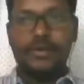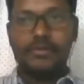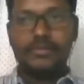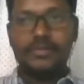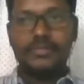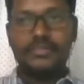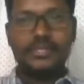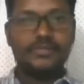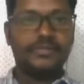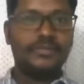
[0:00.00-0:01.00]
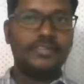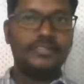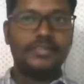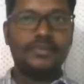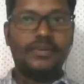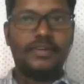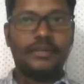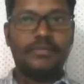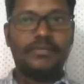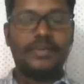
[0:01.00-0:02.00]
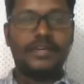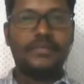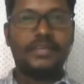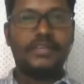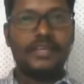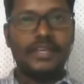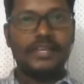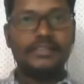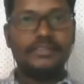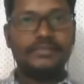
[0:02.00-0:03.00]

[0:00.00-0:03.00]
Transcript: onto the cheerful, easygoing type of kind, okay, he can